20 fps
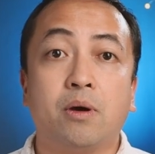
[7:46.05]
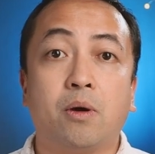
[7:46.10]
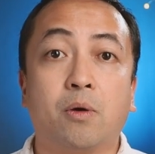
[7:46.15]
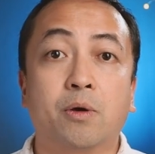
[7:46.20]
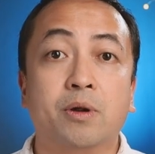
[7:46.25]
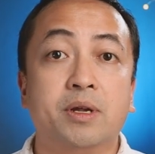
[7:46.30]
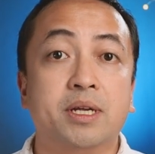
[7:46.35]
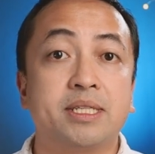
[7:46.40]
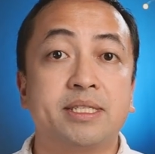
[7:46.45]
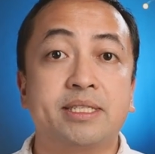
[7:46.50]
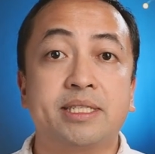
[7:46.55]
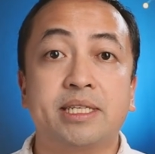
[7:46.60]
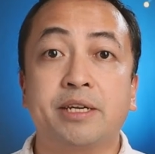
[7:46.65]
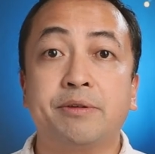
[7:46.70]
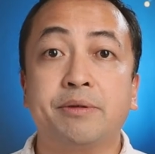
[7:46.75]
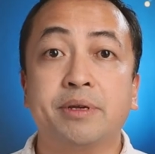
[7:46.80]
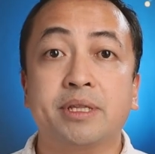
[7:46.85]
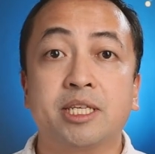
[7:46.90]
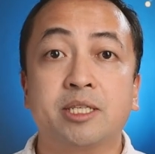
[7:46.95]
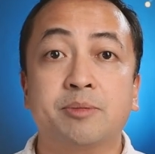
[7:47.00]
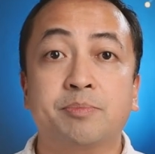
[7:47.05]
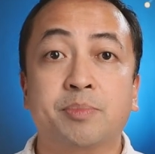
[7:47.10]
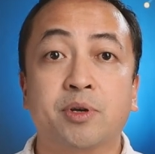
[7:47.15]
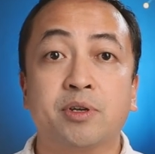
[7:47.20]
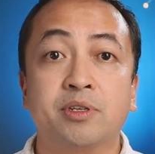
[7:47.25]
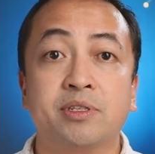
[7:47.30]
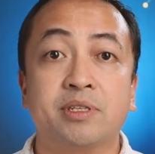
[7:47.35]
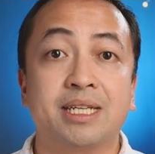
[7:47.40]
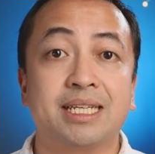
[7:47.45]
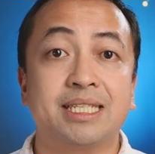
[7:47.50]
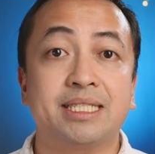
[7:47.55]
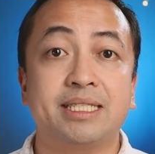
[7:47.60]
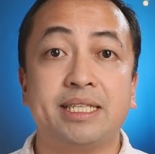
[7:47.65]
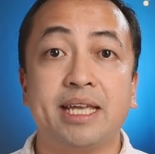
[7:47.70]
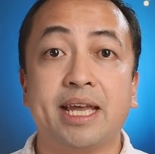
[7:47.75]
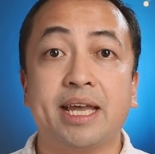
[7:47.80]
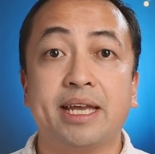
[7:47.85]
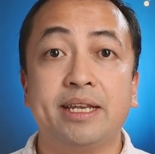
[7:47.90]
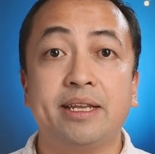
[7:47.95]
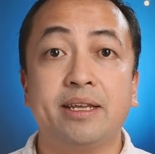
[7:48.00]
or considering this person as
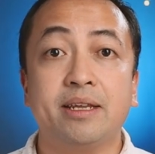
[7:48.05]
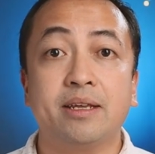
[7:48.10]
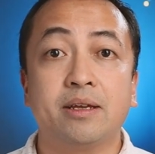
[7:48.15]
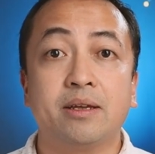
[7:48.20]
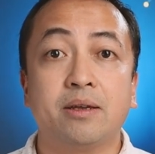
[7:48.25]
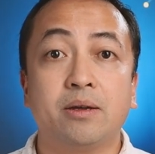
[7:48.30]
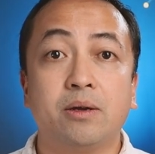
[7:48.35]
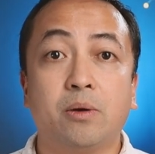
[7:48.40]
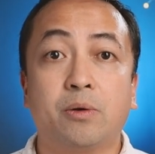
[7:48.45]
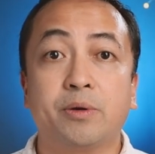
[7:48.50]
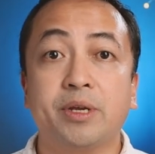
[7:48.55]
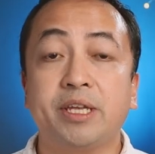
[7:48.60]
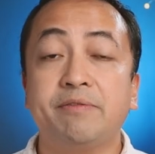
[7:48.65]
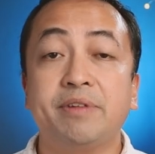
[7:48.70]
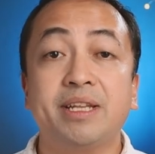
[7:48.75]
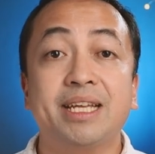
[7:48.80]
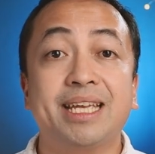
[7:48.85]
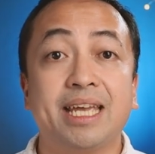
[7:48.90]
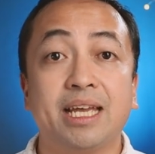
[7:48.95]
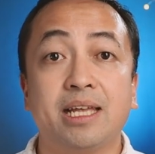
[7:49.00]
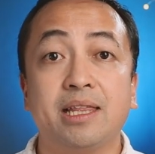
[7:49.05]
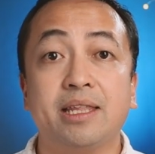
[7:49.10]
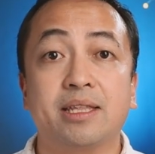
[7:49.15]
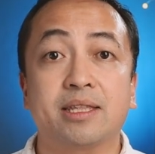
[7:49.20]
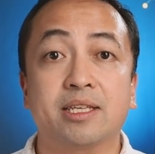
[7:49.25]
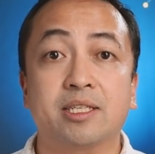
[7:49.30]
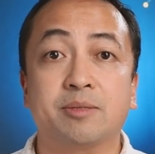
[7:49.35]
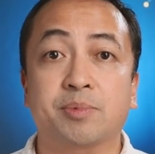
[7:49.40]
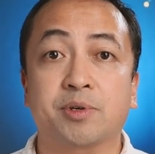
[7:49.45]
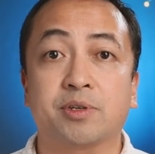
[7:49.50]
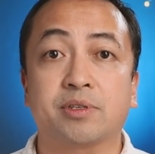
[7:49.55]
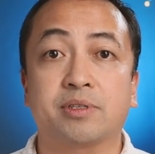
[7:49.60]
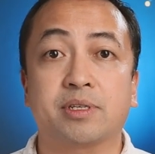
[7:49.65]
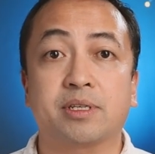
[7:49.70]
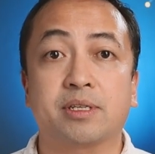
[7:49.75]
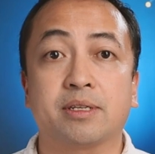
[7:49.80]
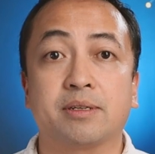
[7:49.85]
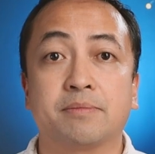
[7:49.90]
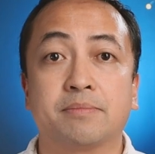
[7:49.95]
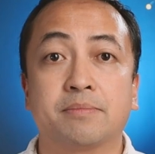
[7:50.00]
dead, or even killing this
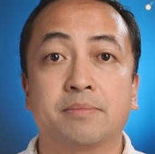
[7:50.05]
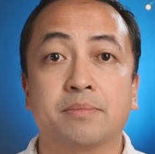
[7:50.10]
person.